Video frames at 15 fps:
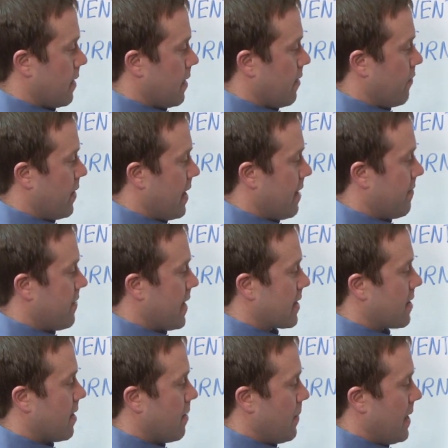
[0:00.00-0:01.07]
If we have that
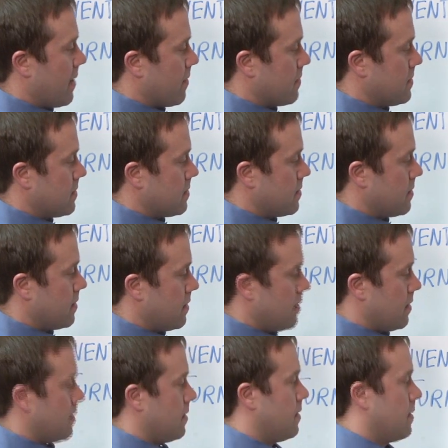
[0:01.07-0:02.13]
come out,
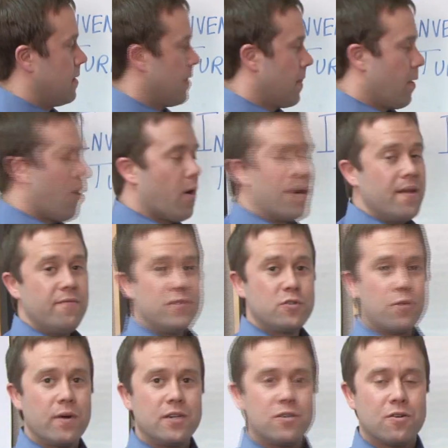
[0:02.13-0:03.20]
our
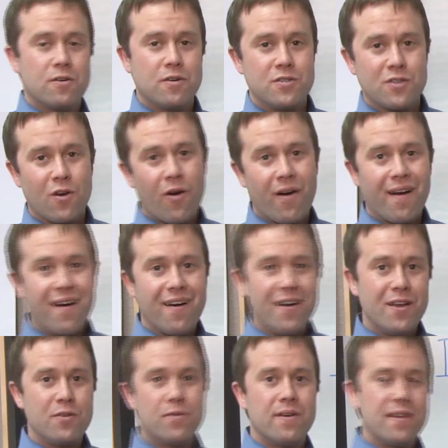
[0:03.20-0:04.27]
inventory turns are
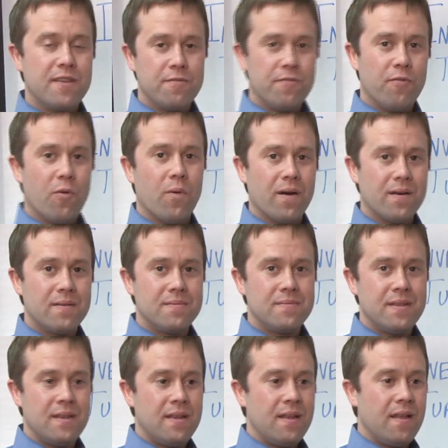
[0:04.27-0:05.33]
104.
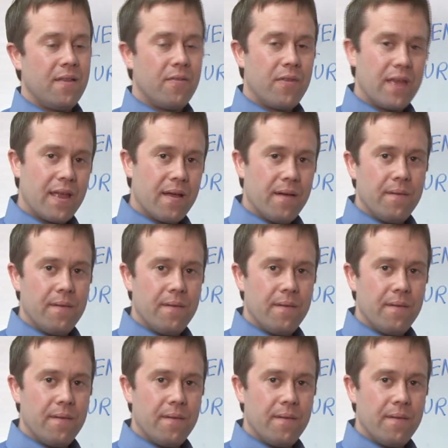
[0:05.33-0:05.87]
The